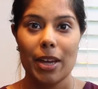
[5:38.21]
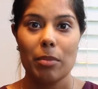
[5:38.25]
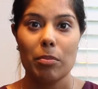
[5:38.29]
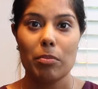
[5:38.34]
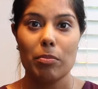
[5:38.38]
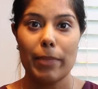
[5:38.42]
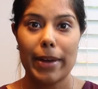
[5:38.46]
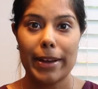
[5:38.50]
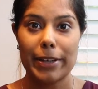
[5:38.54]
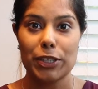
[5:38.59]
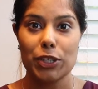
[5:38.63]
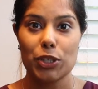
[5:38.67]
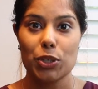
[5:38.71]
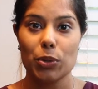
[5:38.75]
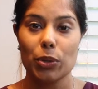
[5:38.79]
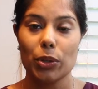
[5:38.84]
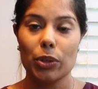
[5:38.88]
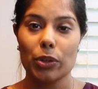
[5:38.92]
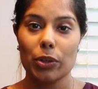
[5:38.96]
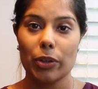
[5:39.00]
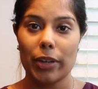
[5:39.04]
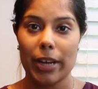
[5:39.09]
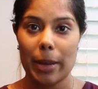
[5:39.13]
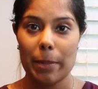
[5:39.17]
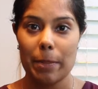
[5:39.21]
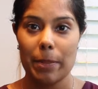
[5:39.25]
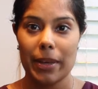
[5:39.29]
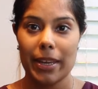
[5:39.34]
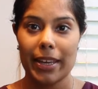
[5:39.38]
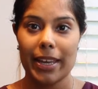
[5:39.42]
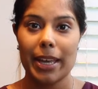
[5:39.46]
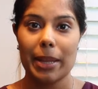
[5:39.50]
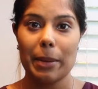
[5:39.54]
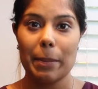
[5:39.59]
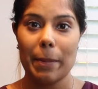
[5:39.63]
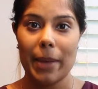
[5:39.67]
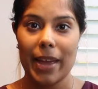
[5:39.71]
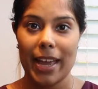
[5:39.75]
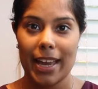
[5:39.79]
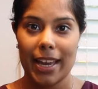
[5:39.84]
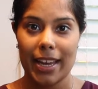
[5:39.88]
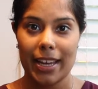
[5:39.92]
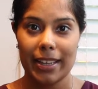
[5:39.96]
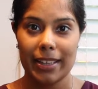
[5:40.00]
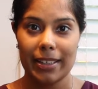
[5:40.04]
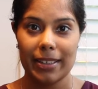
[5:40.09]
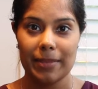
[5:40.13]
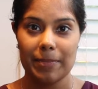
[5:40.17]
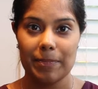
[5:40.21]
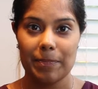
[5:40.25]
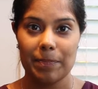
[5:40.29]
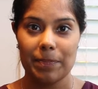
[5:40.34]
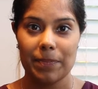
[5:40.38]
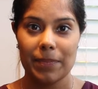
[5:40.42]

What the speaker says: menstrual cramping and pain.